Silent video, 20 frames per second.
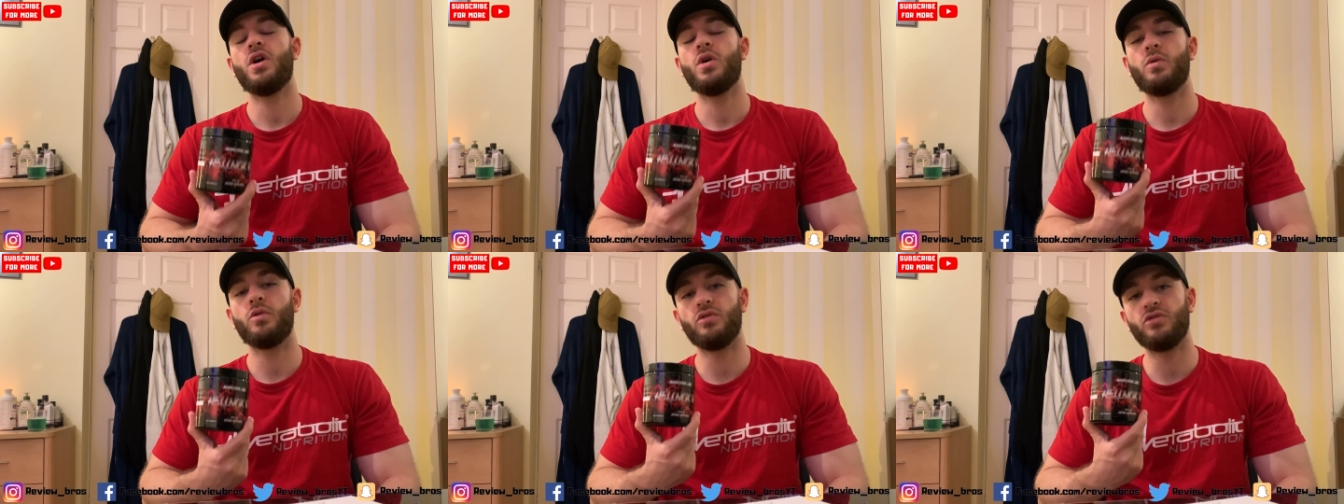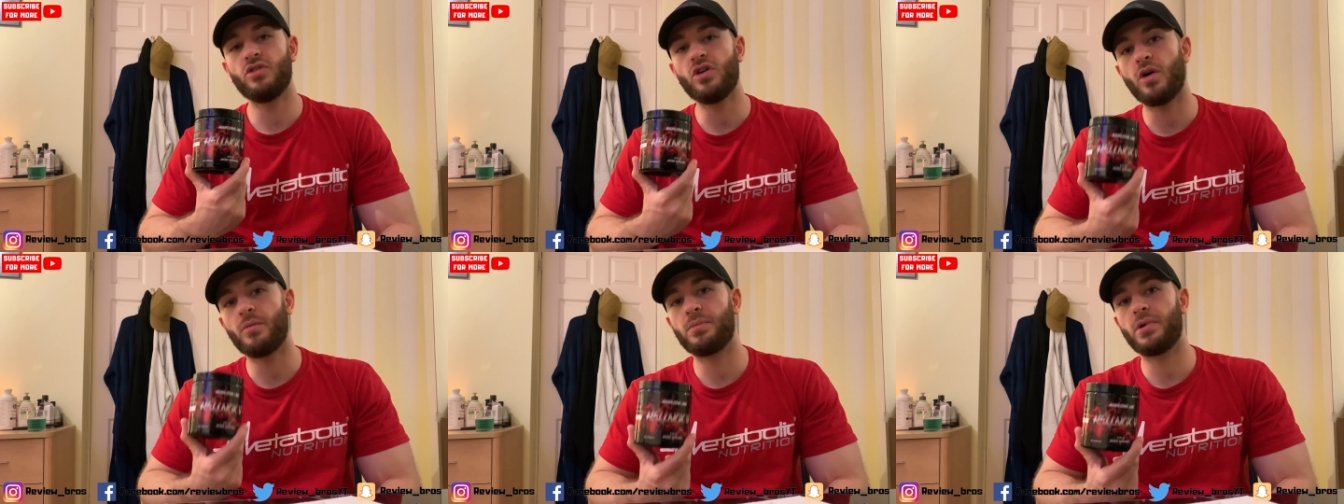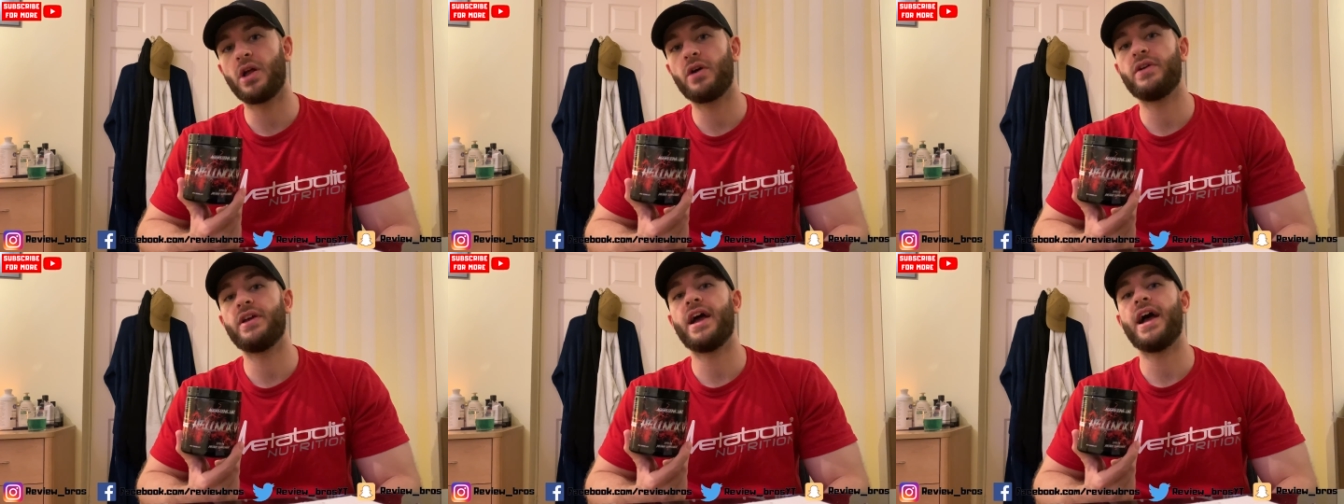will not
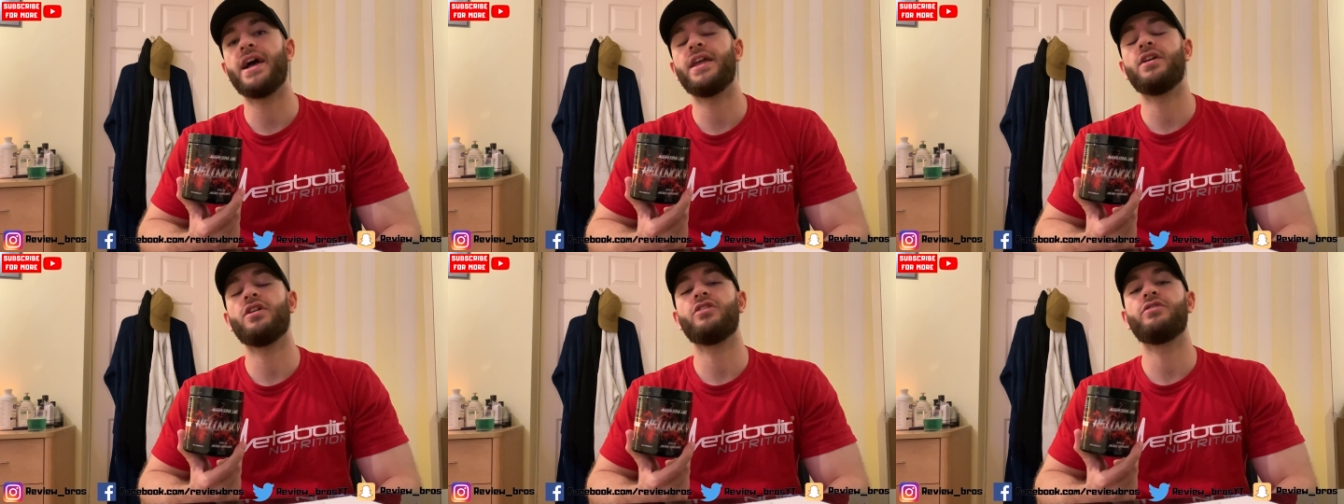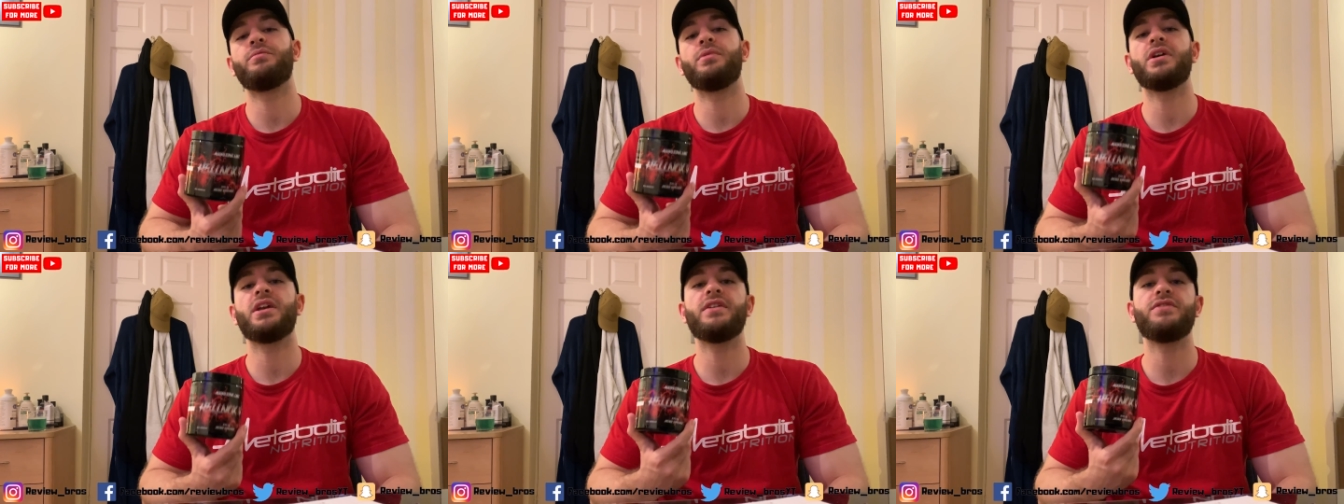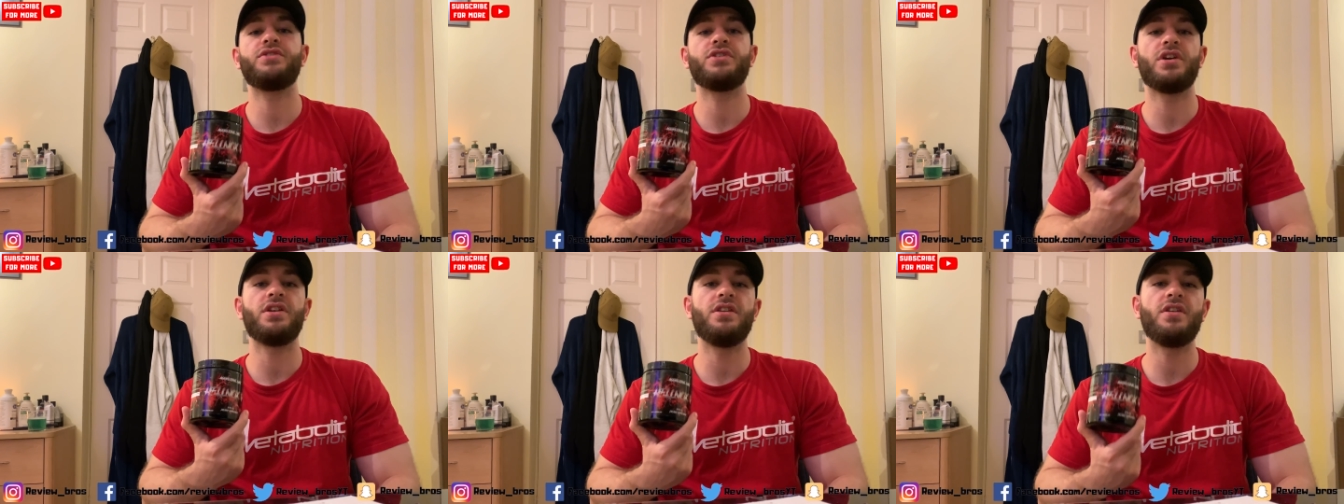blow your head off but
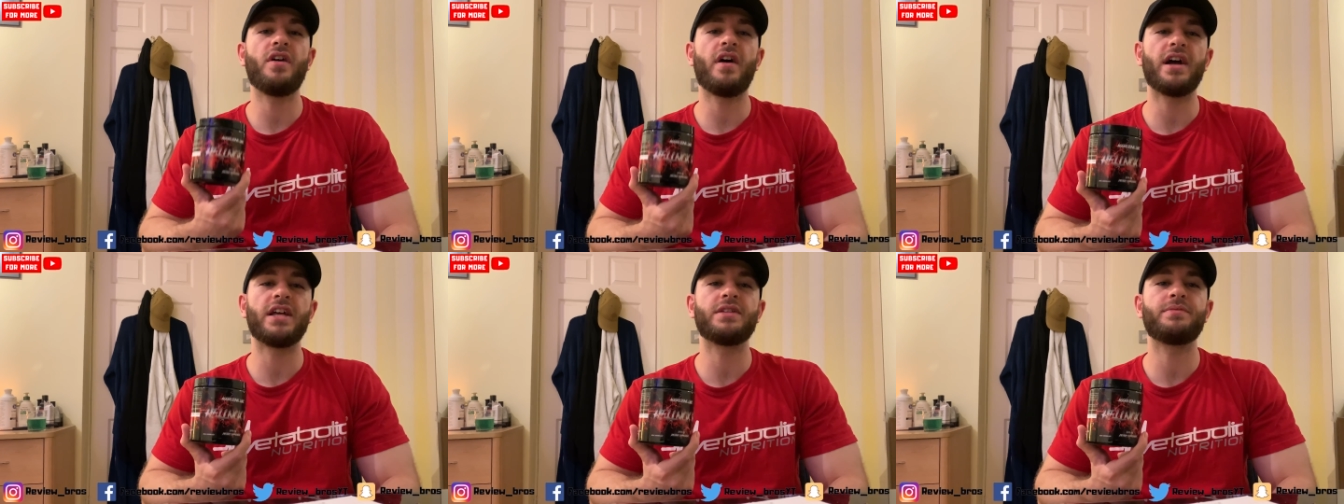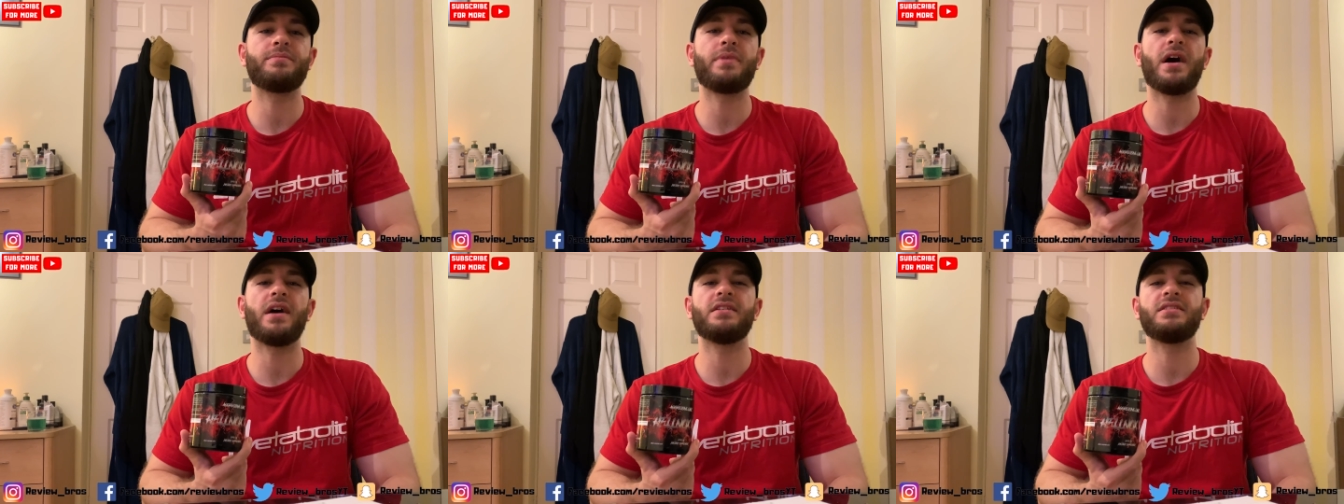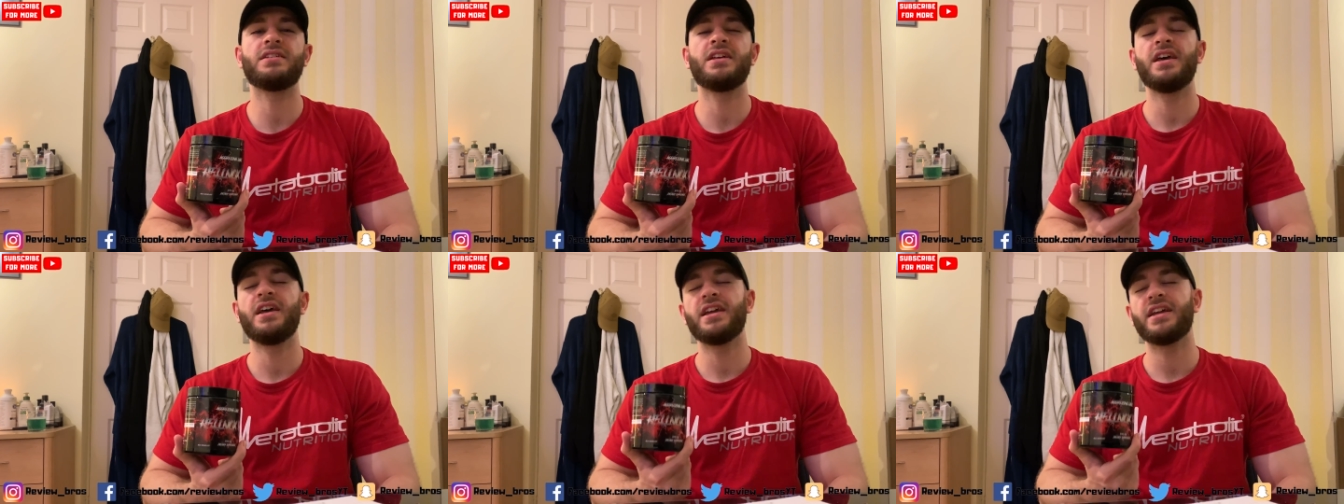gives you a nice buzz,